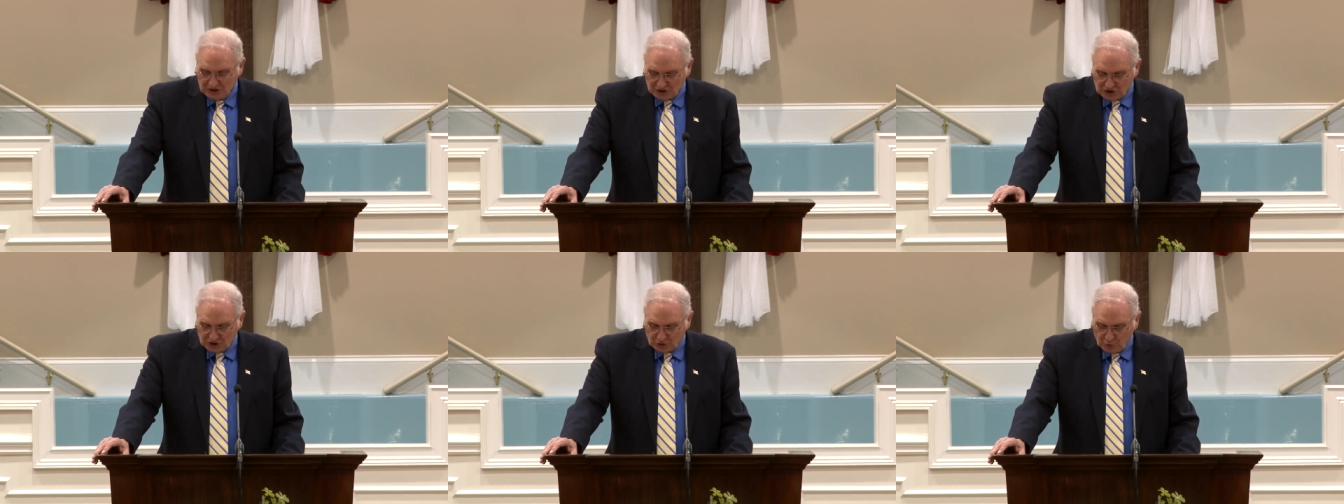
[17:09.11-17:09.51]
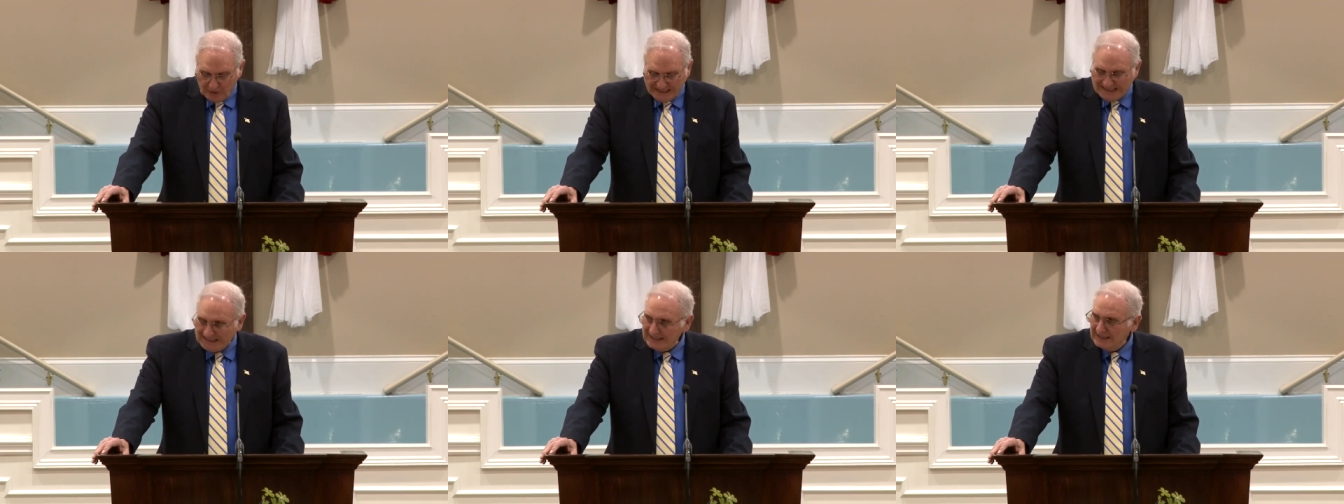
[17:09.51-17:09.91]

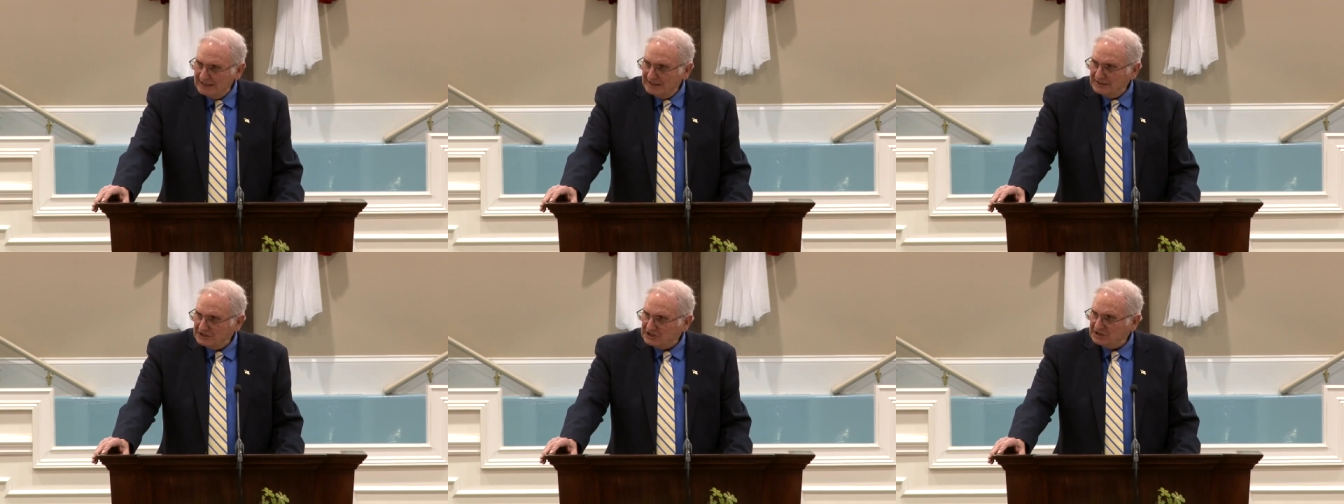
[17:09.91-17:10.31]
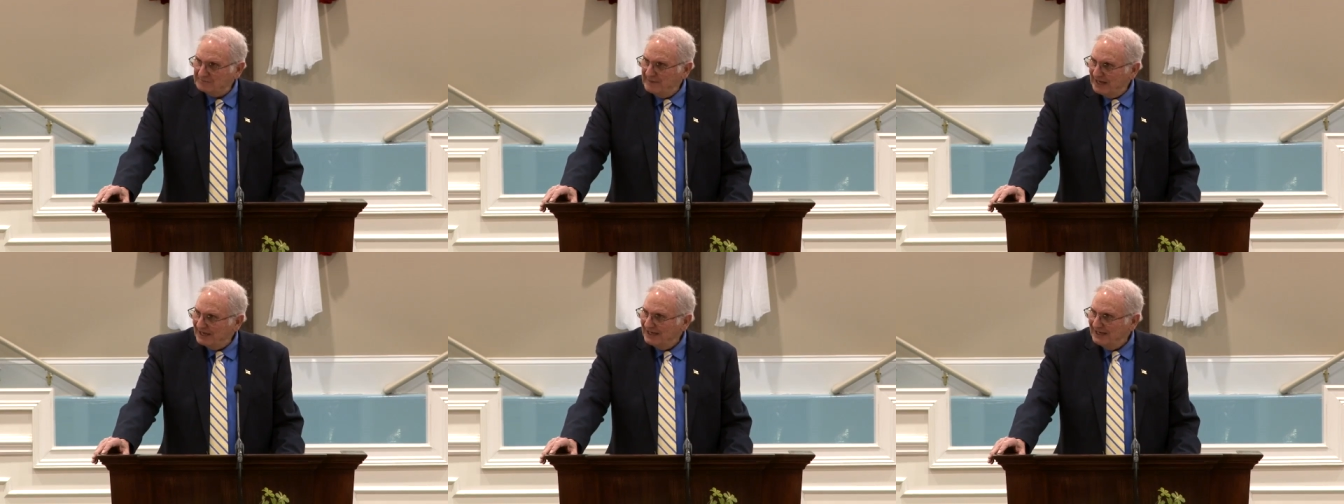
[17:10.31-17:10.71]
Sweet
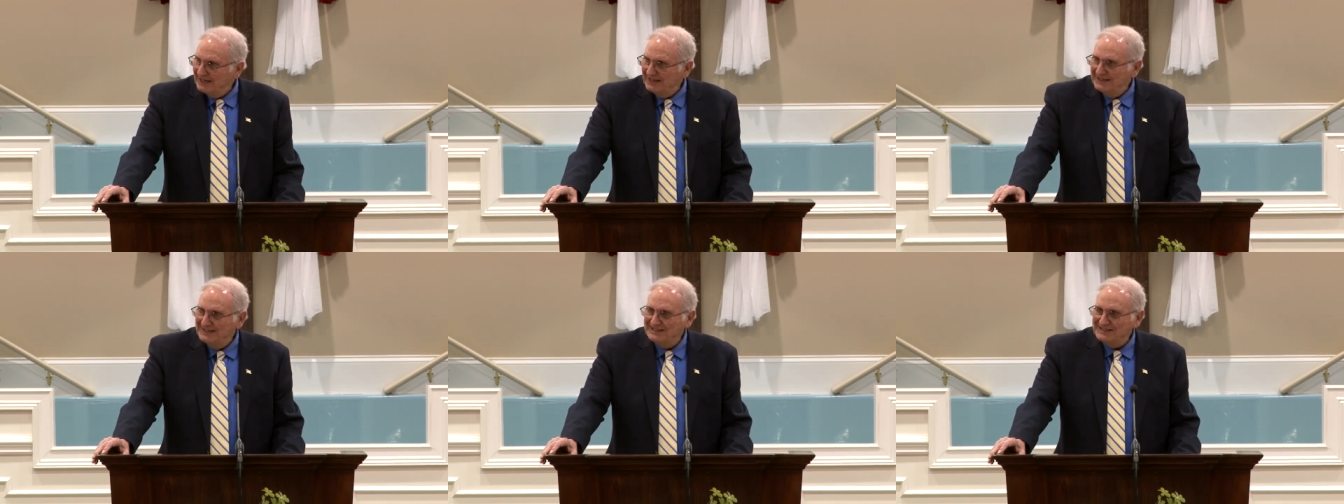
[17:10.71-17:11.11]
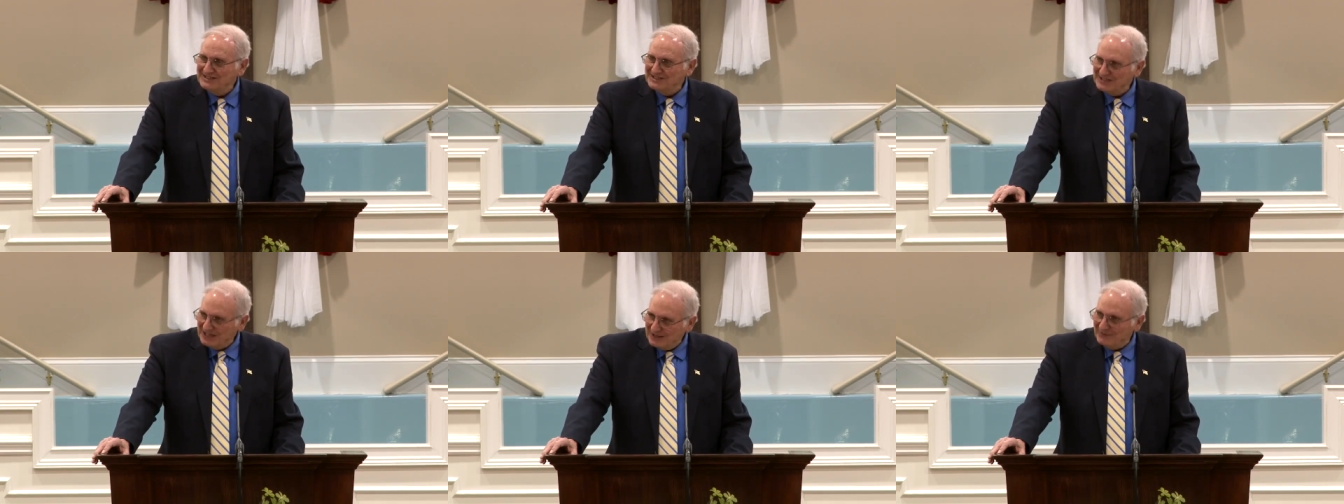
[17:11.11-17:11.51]
smelling
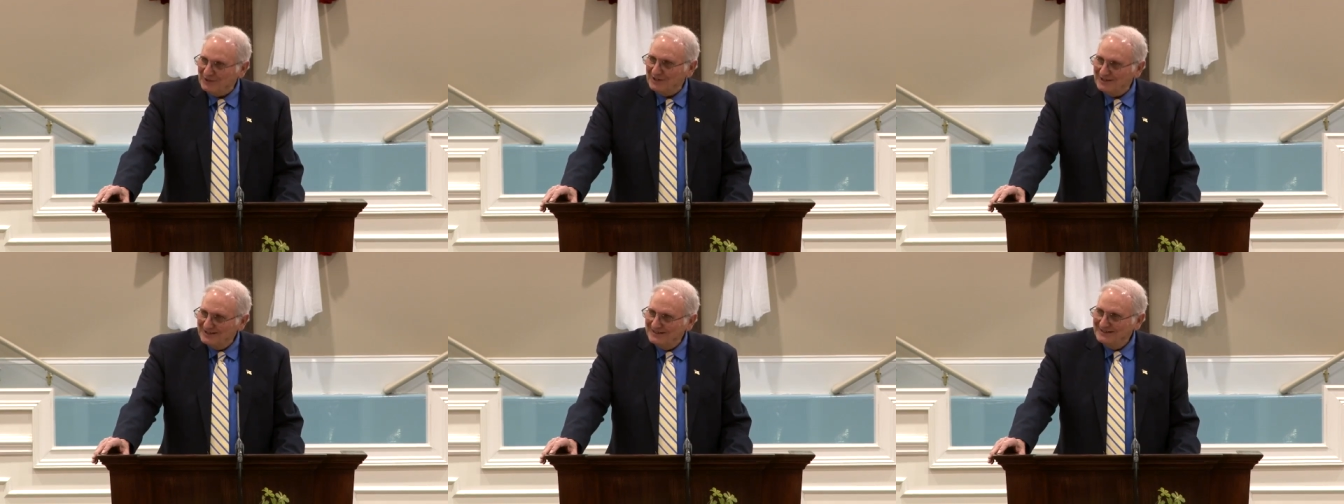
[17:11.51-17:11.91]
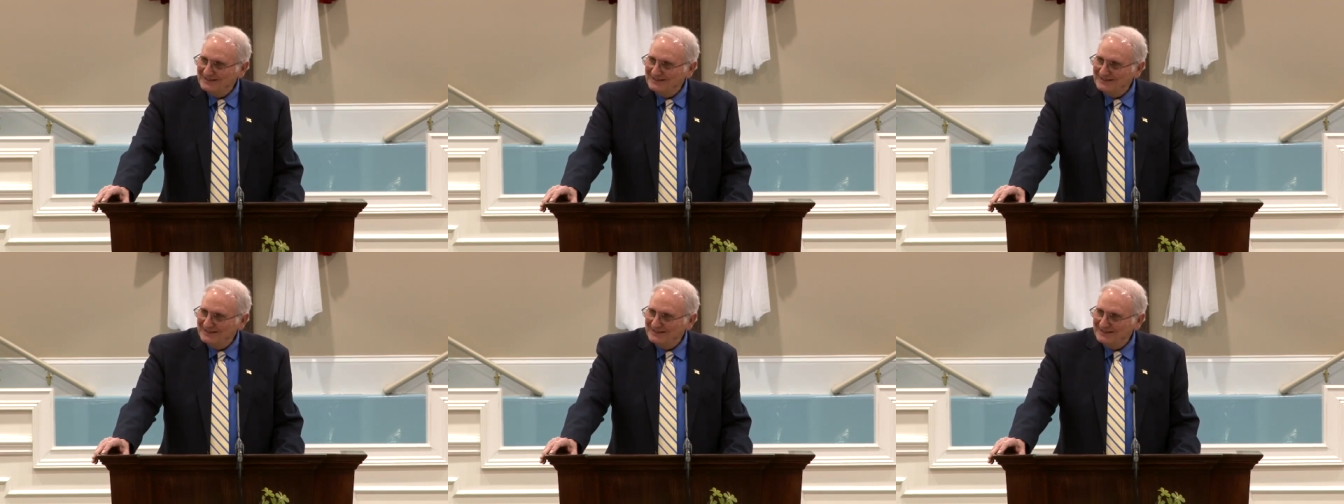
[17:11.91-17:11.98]
savor.